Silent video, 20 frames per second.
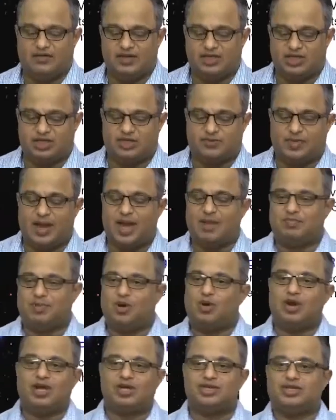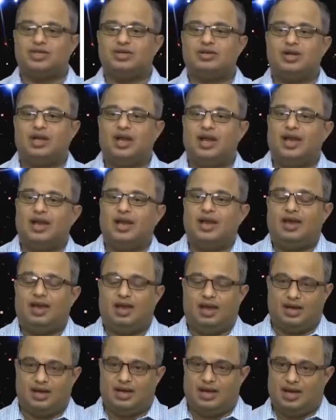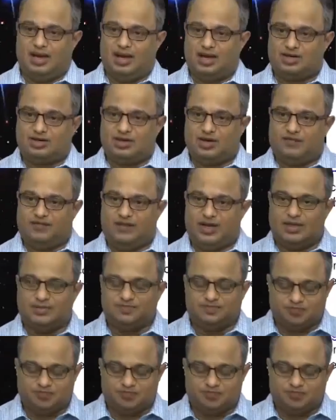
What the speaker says: which is pair production in an electric field.